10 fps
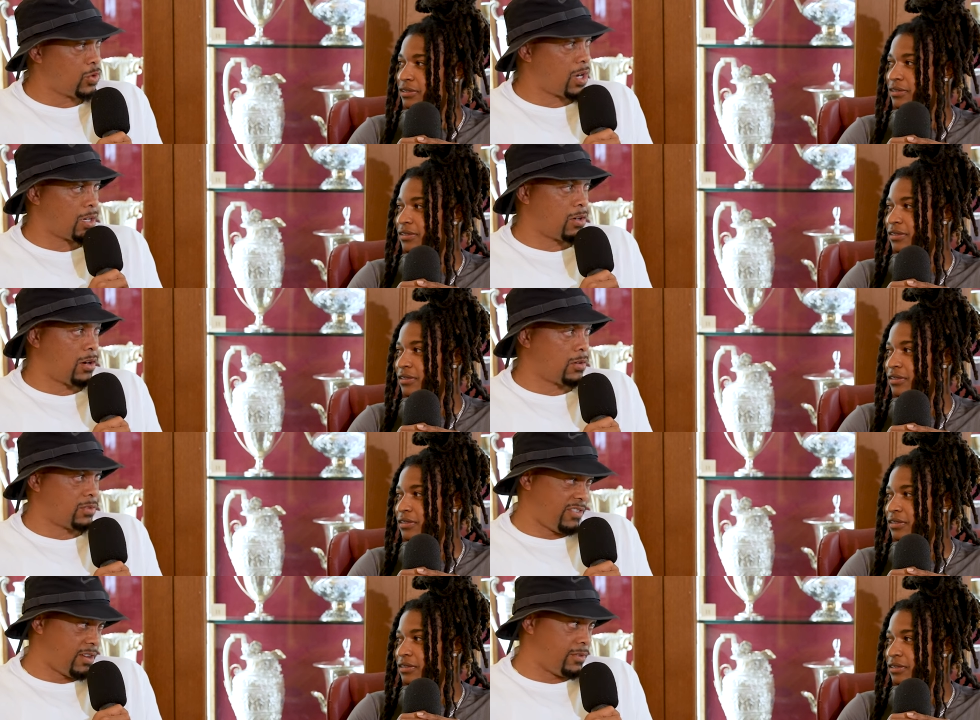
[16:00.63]
Speaker 1: What kind of car?
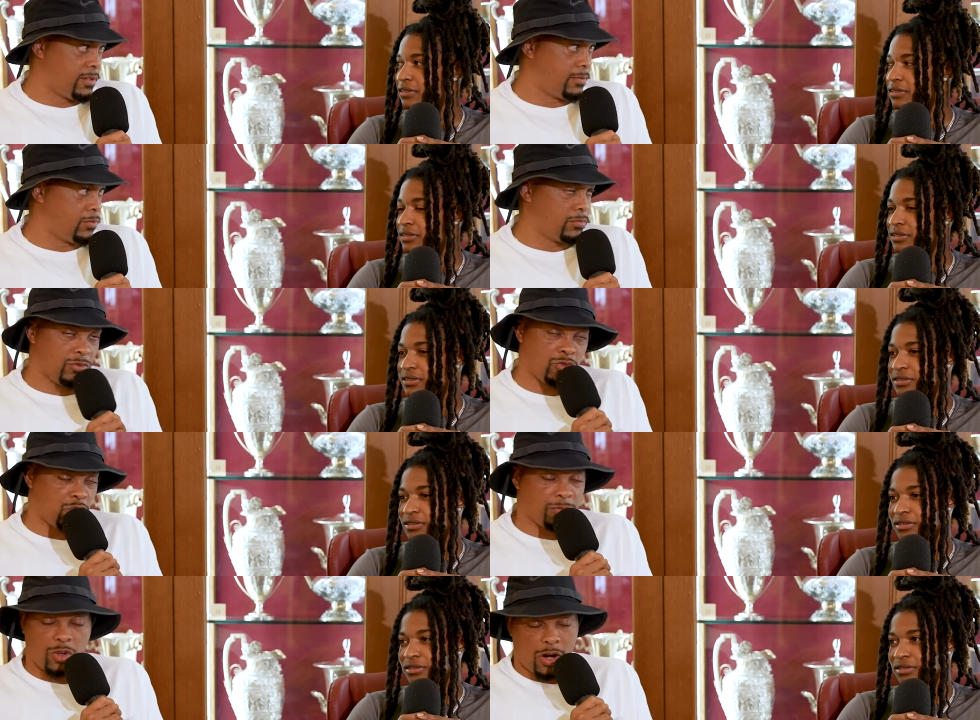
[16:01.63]
What's favorite?
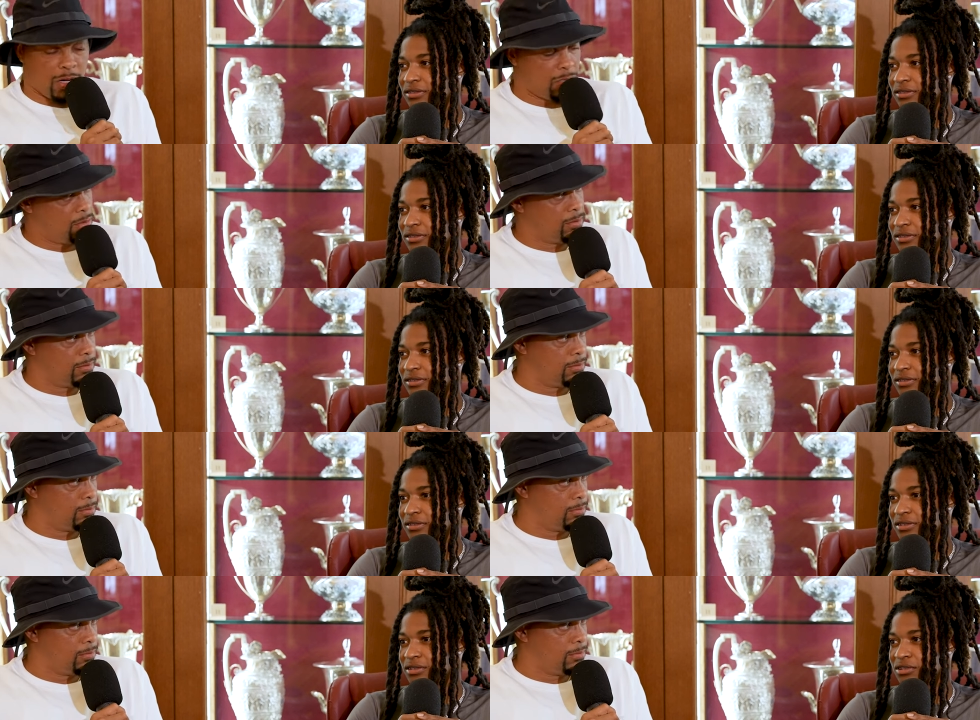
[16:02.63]
Dream car.
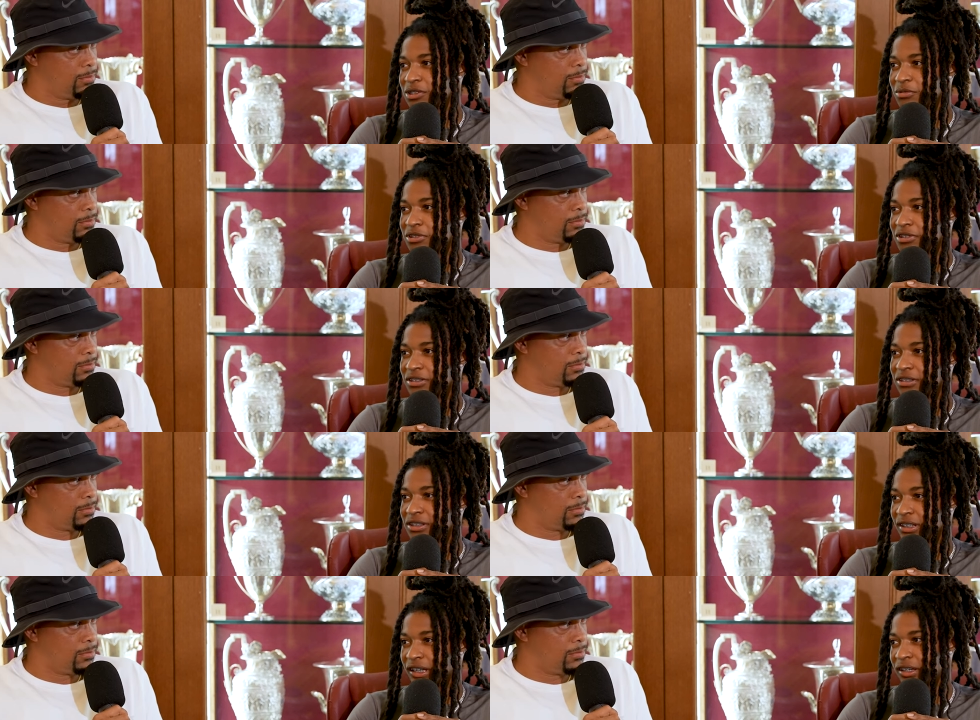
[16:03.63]
Speaker 2: Dream car?
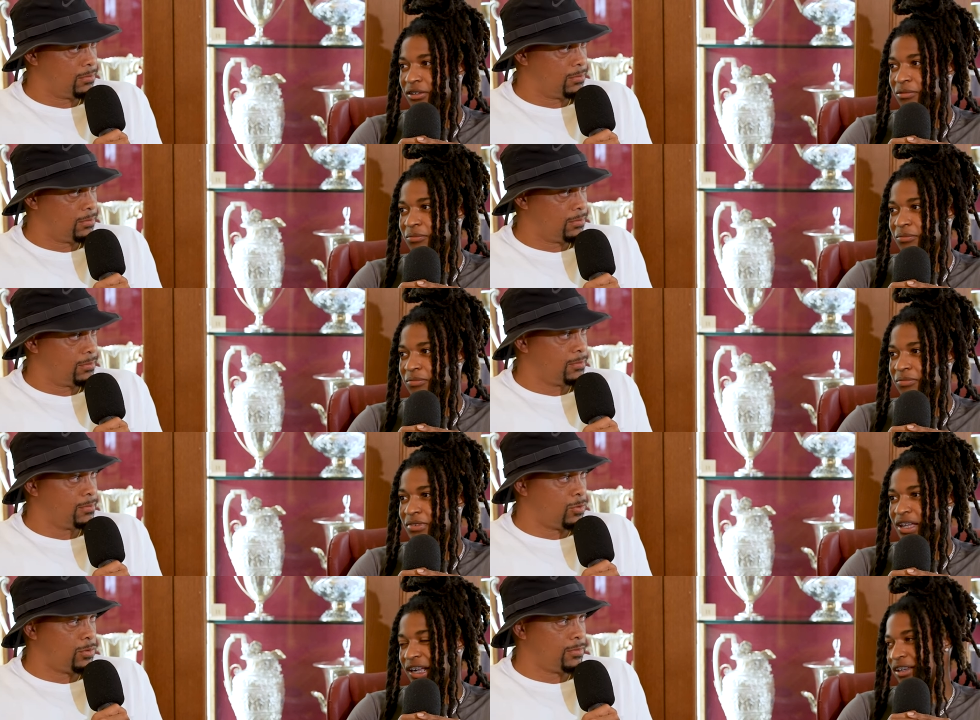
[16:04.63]
A Lamb.
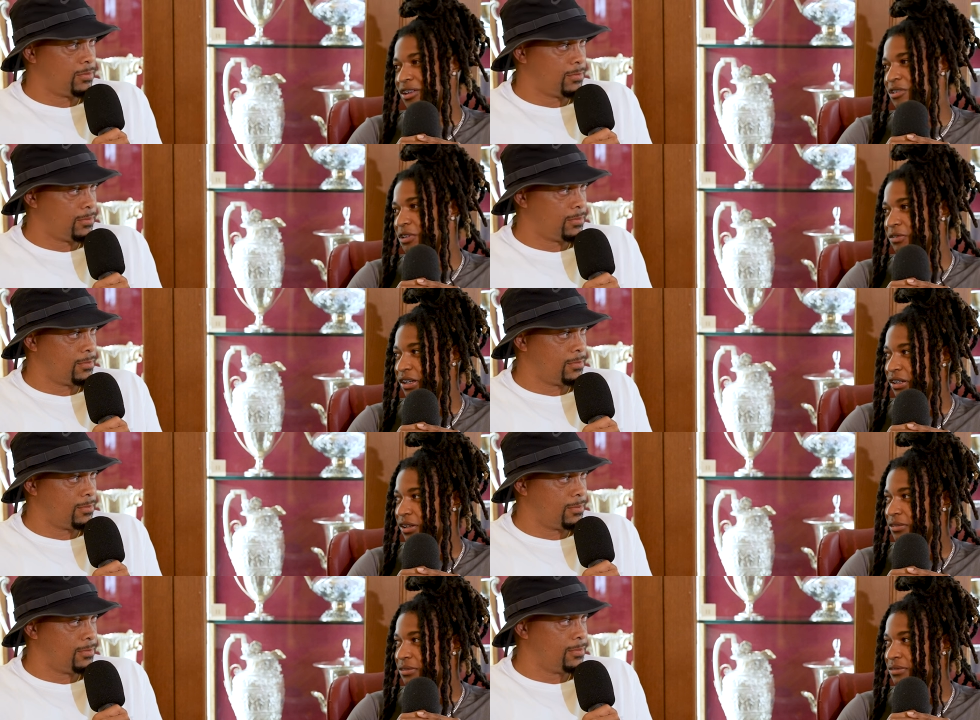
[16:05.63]
I got a Corvette right
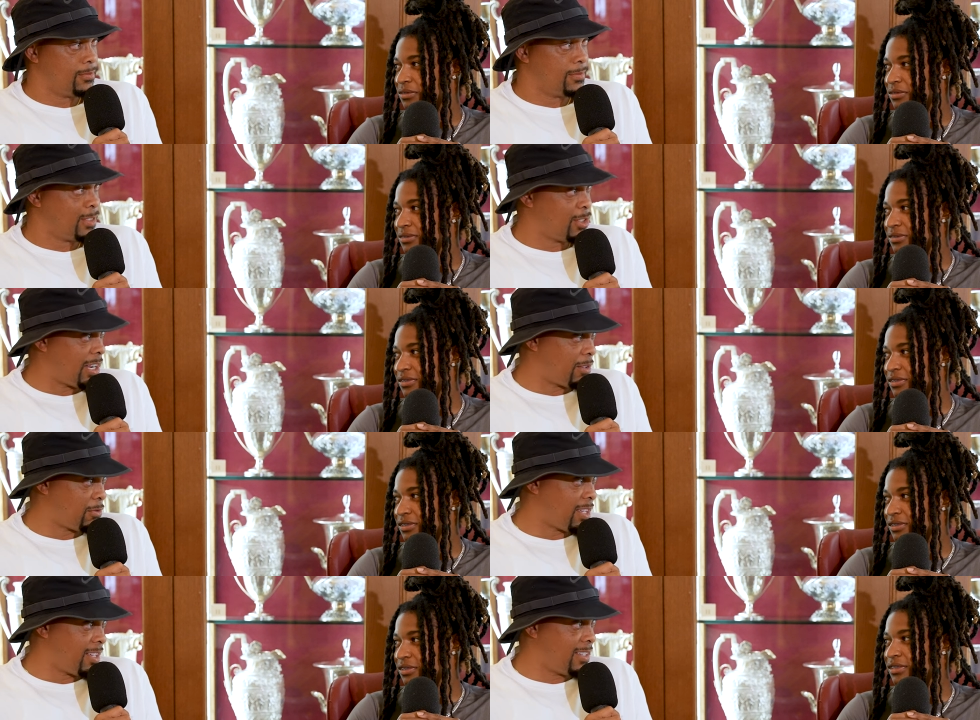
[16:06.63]
now though.
Speaker 1: You got a
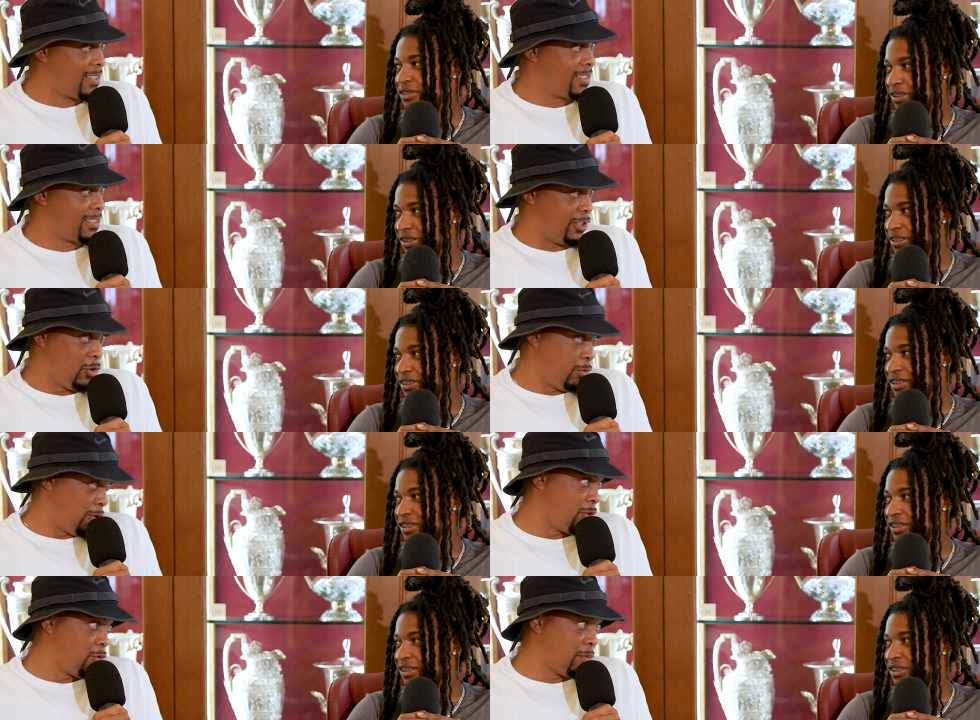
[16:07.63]
Vet? Yeah. The new
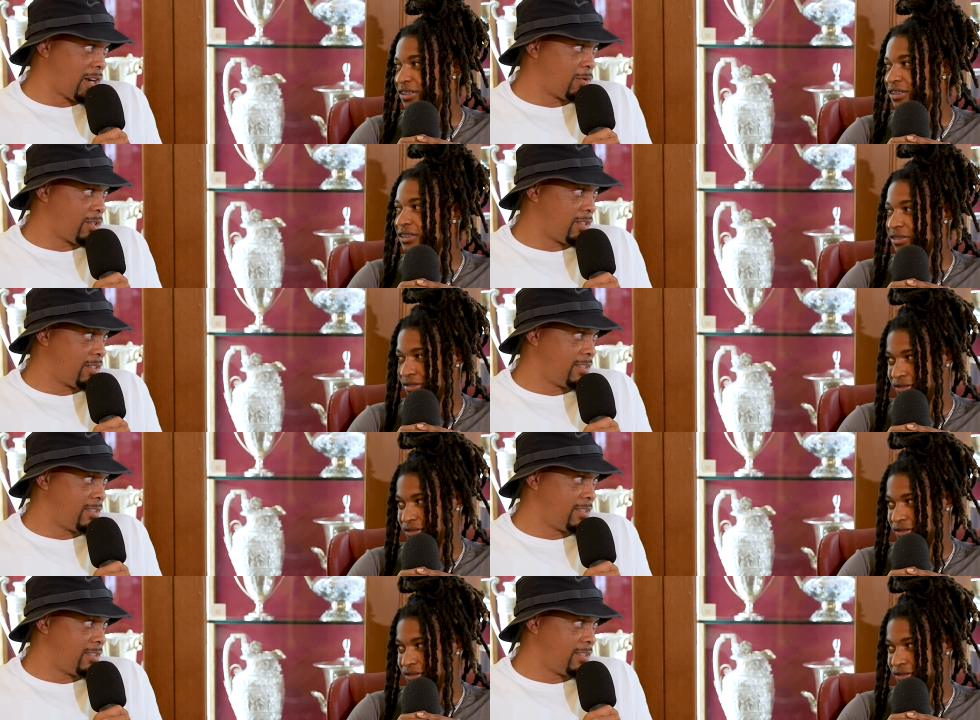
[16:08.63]
the new body one?